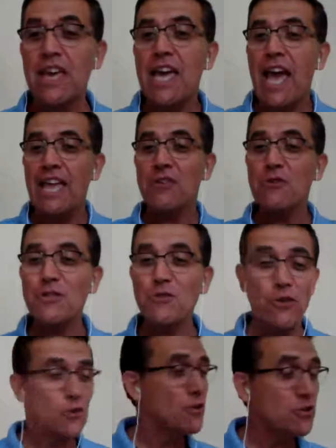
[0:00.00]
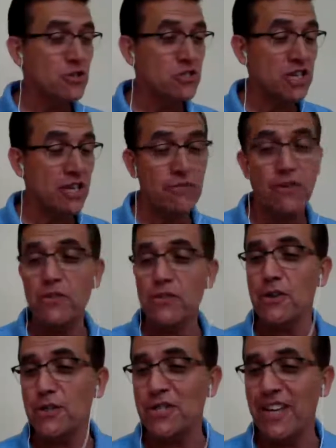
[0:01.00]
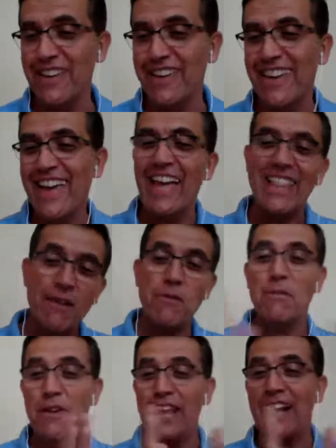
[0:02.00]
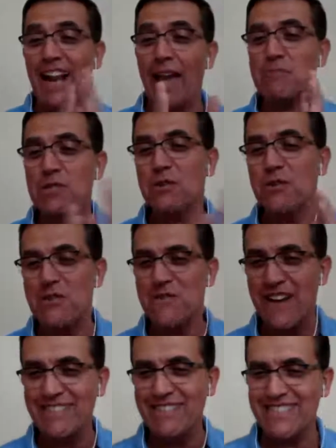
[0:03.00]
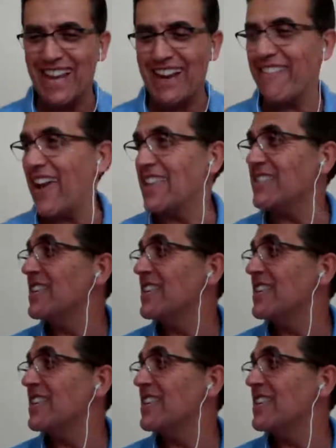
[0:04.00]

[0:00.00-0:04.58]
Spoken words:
And you introduce yourself on Thursday, and everybody claps to you and say, great.